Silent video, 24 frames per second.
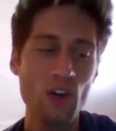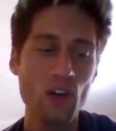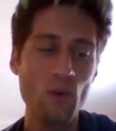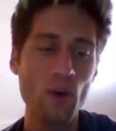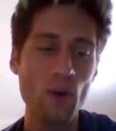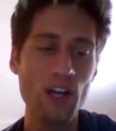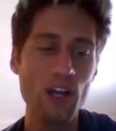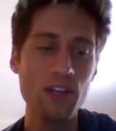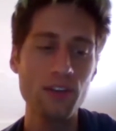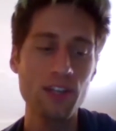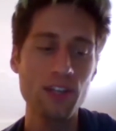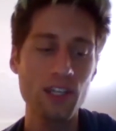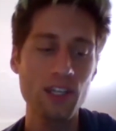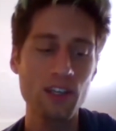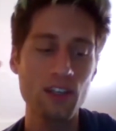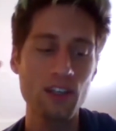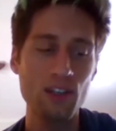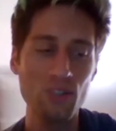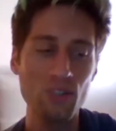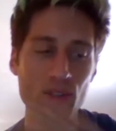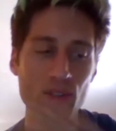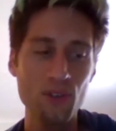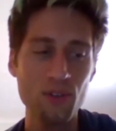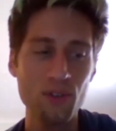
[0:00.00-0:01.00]
Why do you think
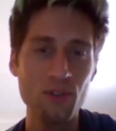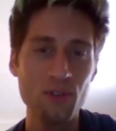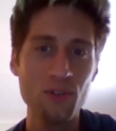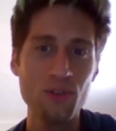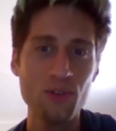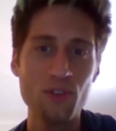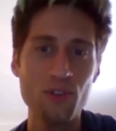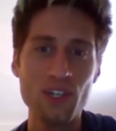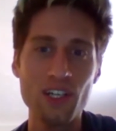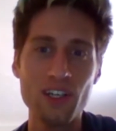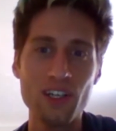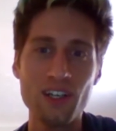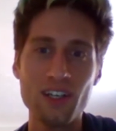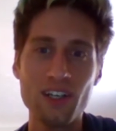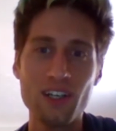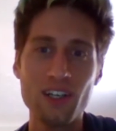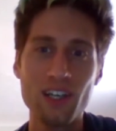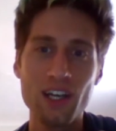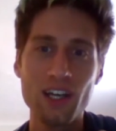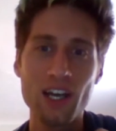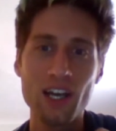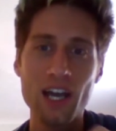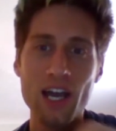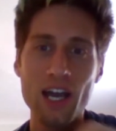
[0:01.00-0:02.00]
you,
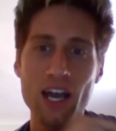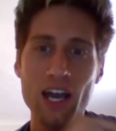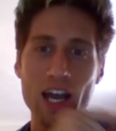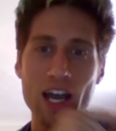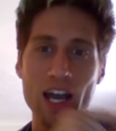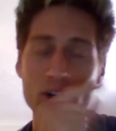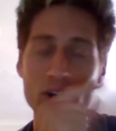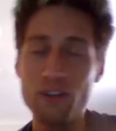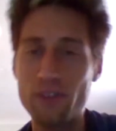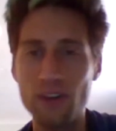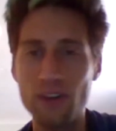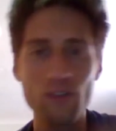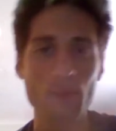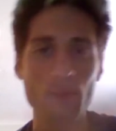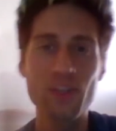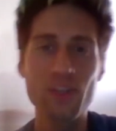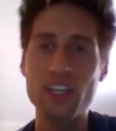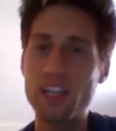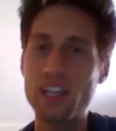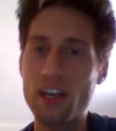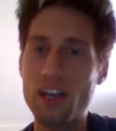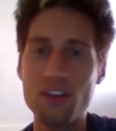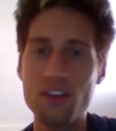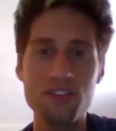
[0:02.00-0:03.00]
out of
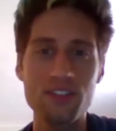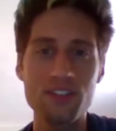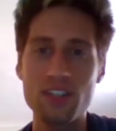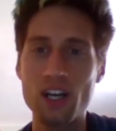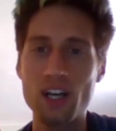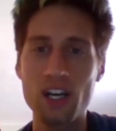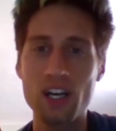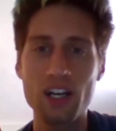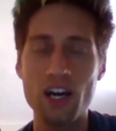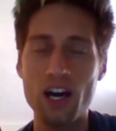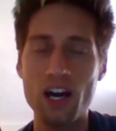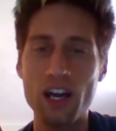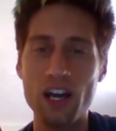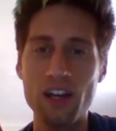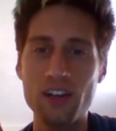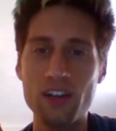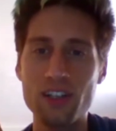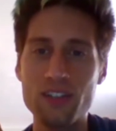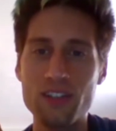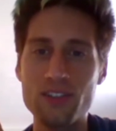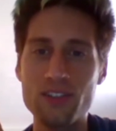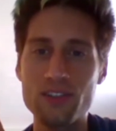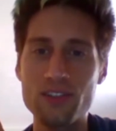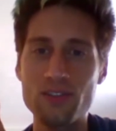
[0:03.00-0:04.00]
everybody else, got
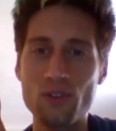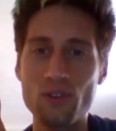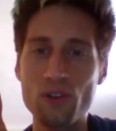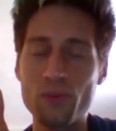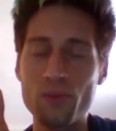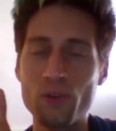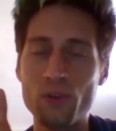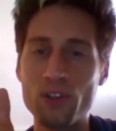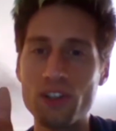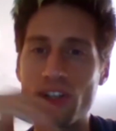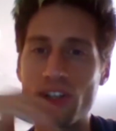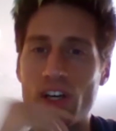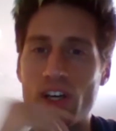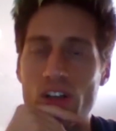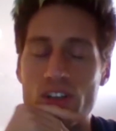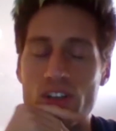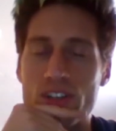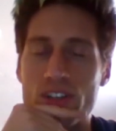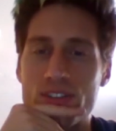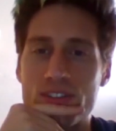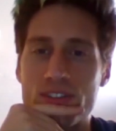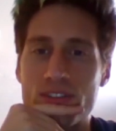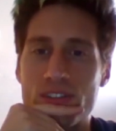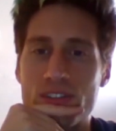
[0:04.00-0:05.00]
hired as a storyboard
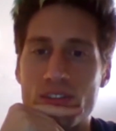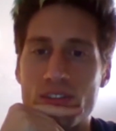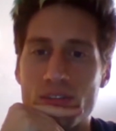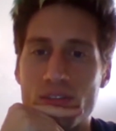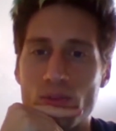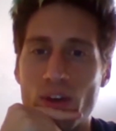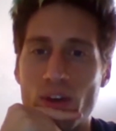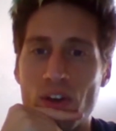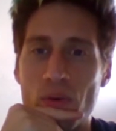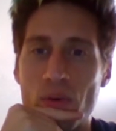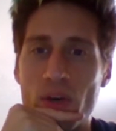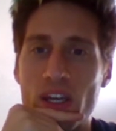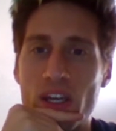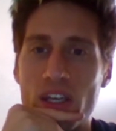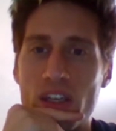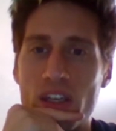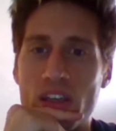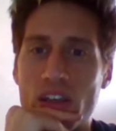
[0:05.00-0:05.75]
artist right away?